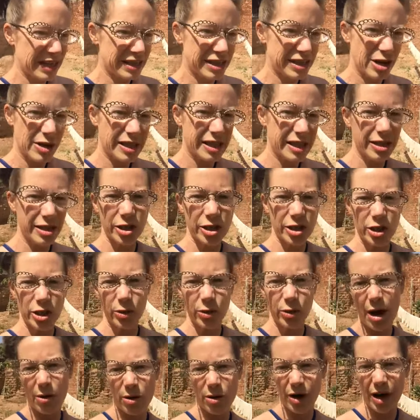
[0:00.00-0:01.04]
It's a
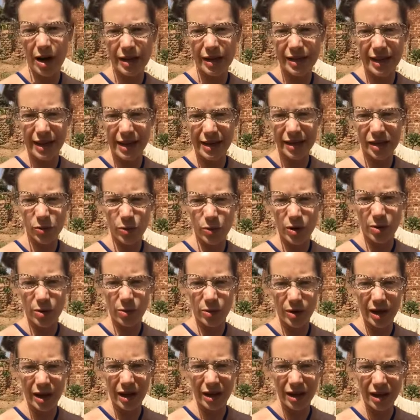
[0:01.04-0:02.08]
2-hour process where
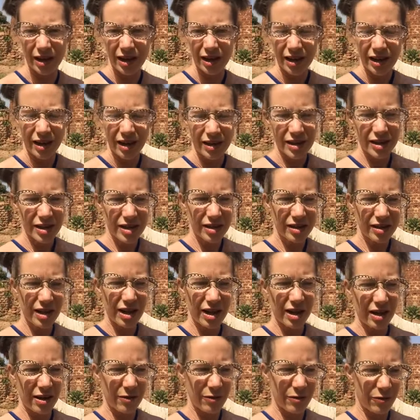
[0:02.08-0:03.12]
we
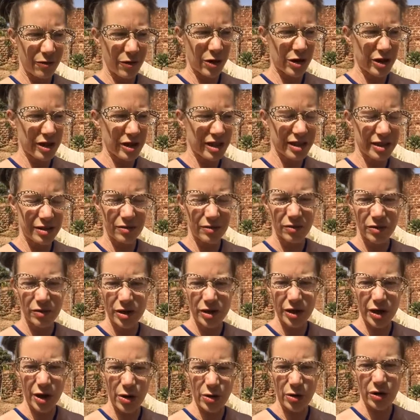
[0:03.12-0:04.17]
first
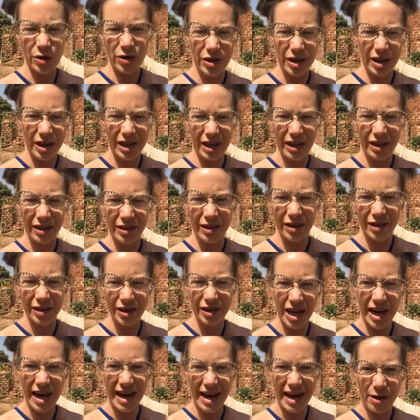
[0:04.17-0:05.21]
soak the
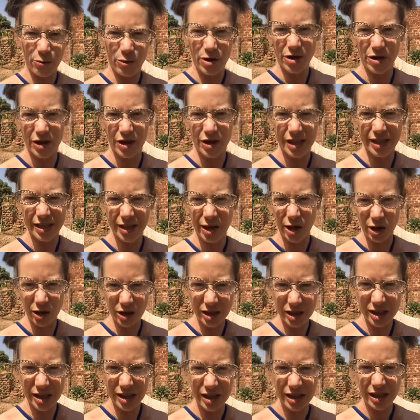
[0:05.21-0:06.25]
dye with the
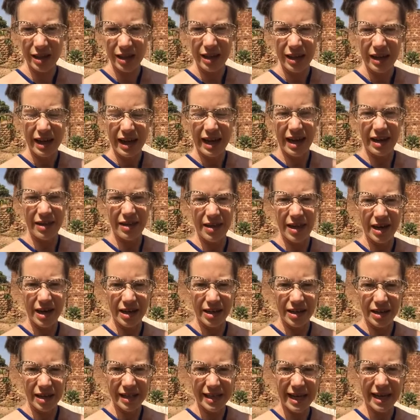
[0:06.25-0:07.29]
salt, and then in
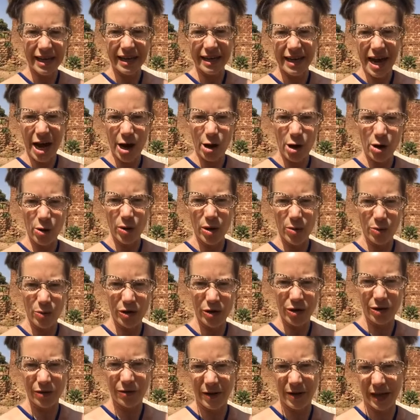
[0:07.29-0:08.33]
the second hour we
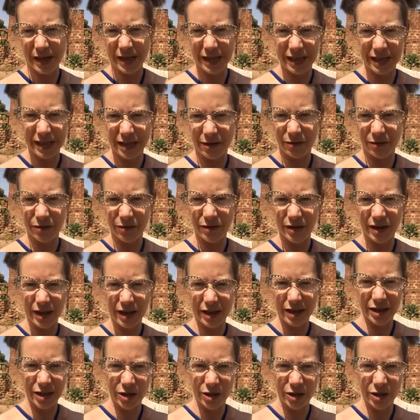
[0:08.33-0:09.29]
put the fixative into